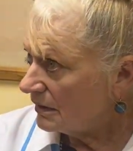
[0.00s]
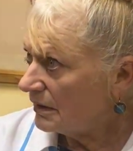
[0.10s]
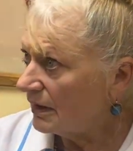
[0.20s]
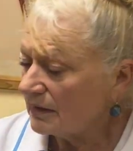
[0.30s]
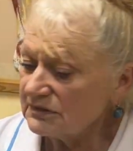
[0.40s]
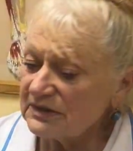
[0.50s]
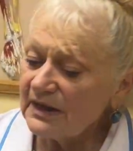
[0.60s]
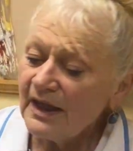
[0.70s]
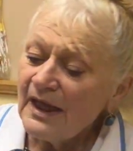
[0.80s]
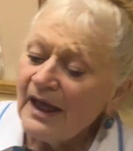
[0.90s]

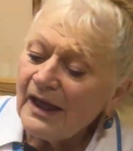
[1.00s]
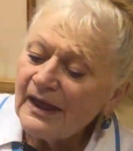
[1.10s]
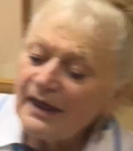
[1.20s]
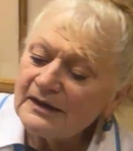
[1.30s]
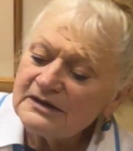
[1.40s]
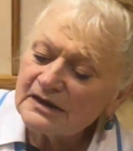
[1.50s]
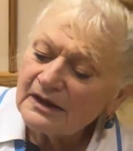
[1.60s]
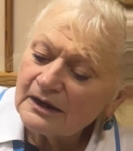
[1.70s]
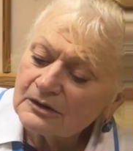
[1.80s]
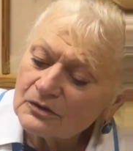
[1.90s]
artery, and
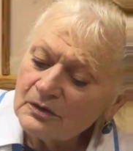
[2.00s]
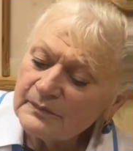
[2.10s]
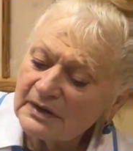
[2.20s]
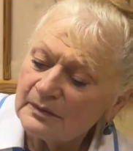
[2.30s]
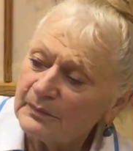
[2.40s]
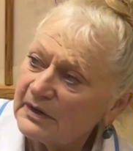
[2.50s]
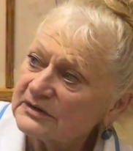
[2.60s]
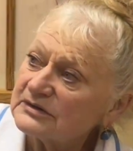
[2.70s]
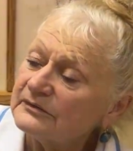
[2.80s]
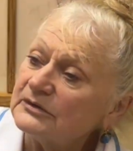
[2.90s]
acromial
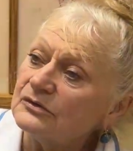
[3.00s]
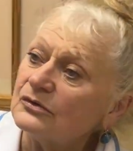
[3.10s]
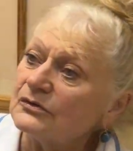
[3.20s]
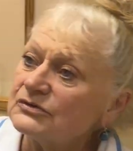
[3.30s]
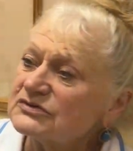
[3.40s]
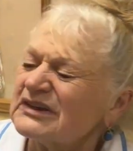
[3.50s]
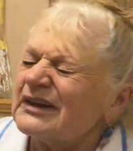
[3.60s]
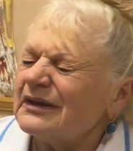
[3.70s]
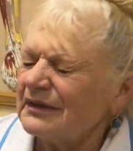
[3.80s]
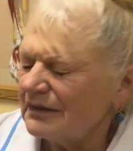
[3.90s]
part will go to the
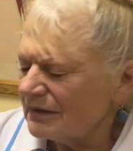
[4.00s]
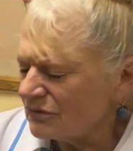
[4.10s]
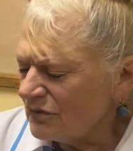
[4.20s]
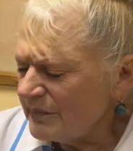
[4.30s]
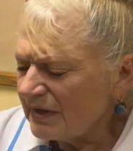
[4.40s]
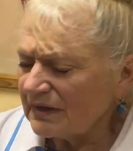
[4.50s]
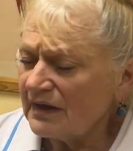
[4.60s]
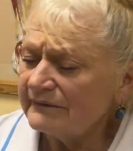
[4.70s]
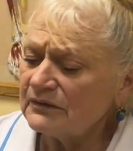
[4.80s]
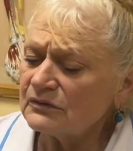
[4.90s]

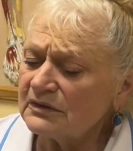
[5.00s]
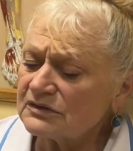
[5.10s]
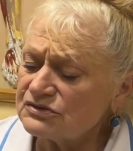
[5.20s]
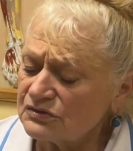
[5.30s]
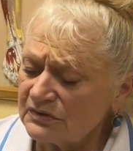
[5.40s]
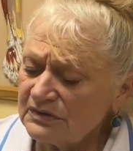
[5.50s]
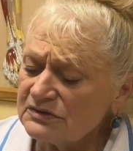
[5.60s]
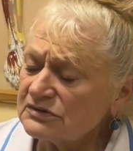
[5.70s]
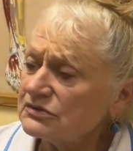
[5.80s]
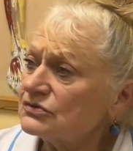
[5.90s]
acromioclavicular
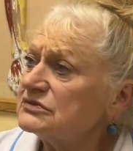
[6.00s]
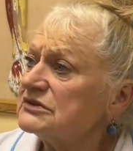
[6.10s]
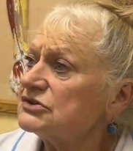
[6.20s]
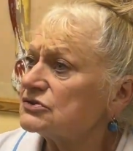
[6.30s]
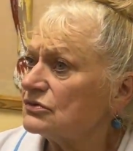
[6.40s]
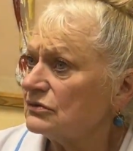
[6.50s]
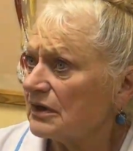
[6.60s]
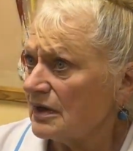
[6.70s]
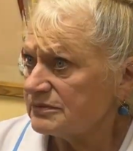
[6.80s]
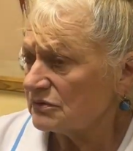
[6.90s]
joint, to the
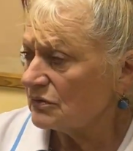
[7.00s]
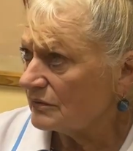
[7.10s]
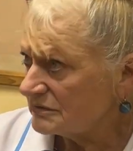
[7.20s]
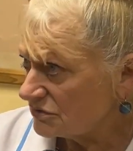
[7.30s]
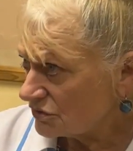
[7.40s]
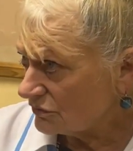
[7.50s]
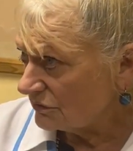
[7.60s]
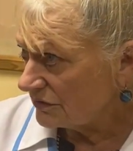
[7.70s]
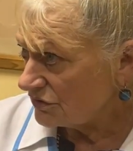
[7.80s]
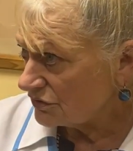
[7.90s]
capsule of the
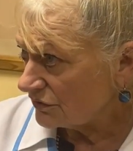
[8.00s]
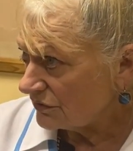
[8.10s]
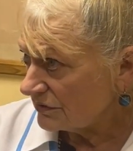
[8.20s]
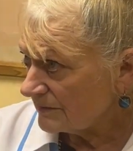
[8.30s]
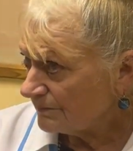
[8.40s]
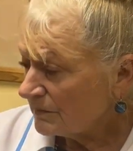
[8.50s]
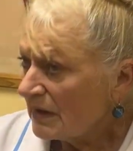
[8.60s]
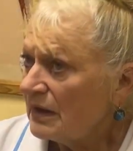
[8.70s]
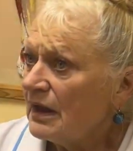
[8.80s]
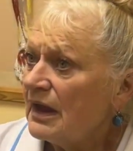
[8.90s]
shoulder joint.
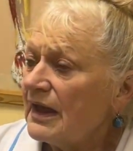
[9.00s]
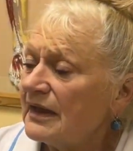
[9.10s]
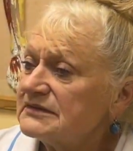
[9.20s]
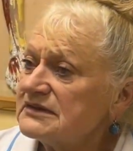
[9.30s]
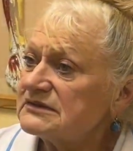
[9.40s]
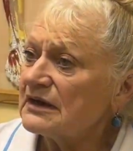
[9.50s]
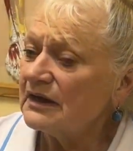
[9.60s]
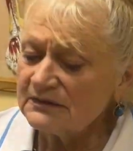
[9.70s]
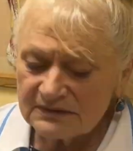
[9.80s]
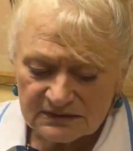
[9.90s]
And this
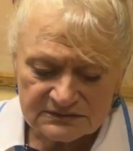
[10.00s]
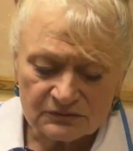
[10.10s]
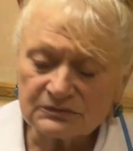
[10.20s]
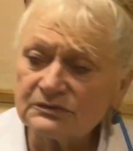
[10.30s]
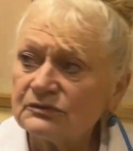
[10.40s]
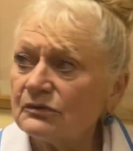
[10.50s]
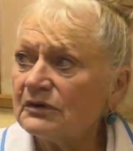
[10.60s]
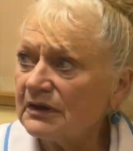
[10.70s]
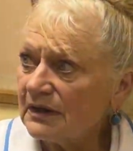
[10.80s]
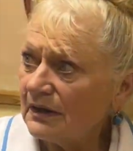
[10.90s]
artery is called
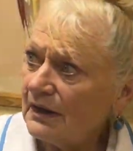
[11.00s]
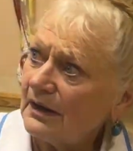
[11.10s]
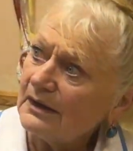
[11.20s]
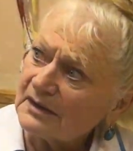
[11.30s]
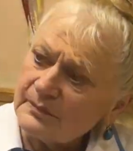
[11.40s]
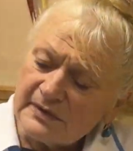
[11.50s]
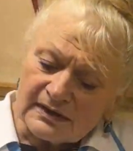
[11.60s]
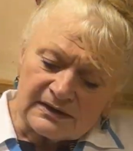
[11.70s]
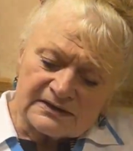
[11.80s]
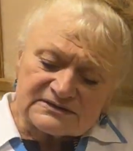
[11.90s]

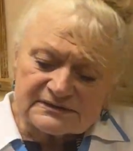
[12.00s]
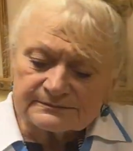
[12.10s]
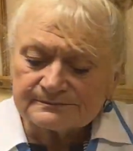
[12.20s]
thoracoacromialis.